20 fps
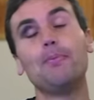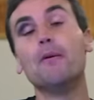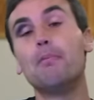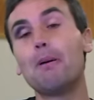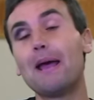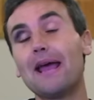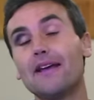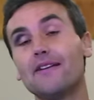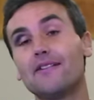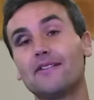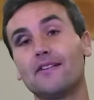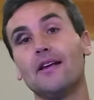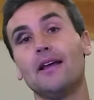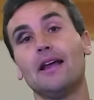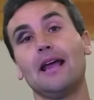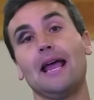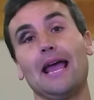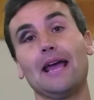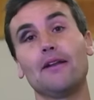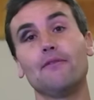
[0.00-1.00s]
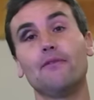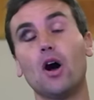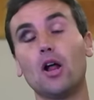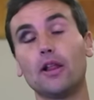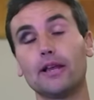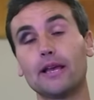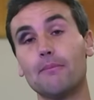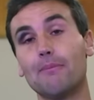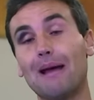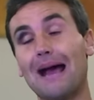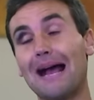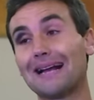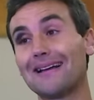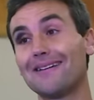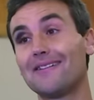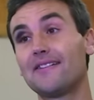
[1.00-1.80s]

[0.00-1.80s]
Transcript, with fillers: the pace and volley it back.